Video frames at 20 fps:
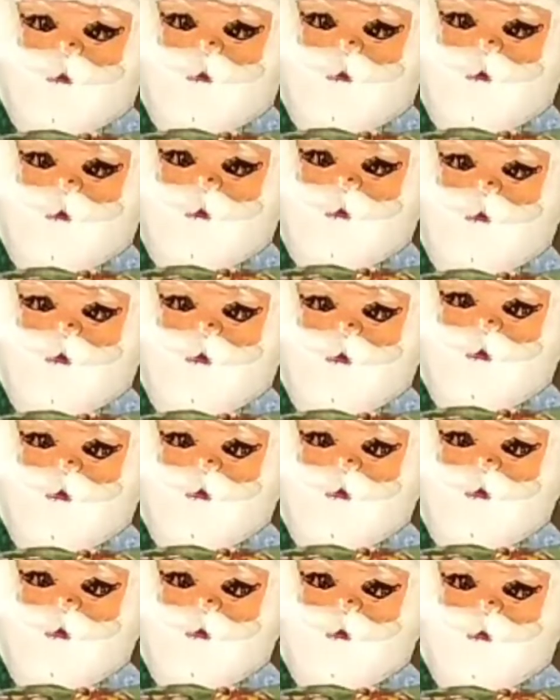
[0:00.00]
Hey
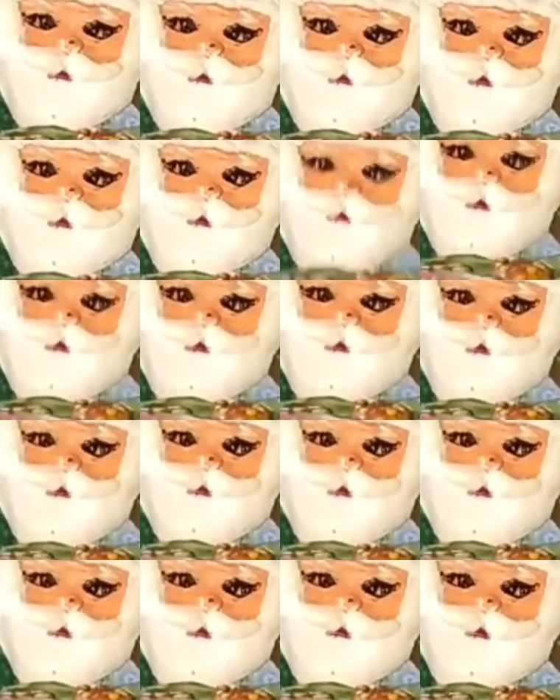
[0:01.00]
kids, come
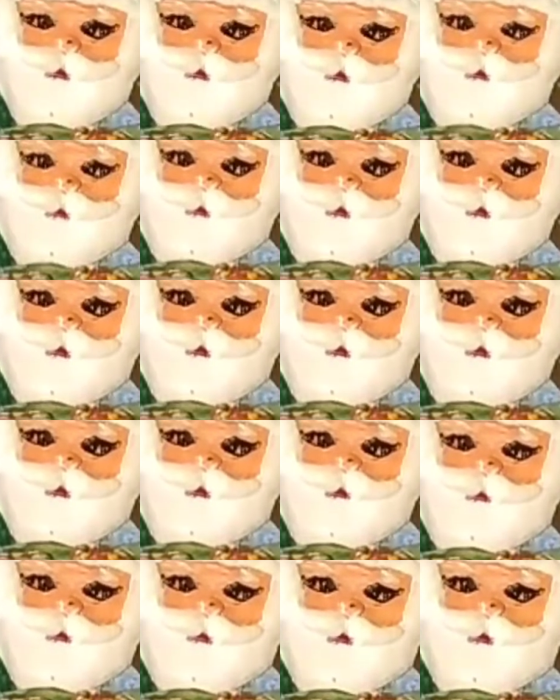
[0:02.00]
on, let us
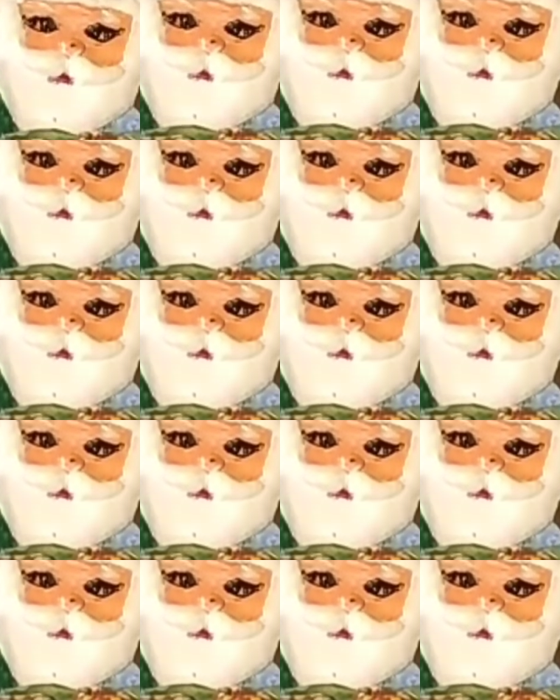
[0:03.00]
celebrate this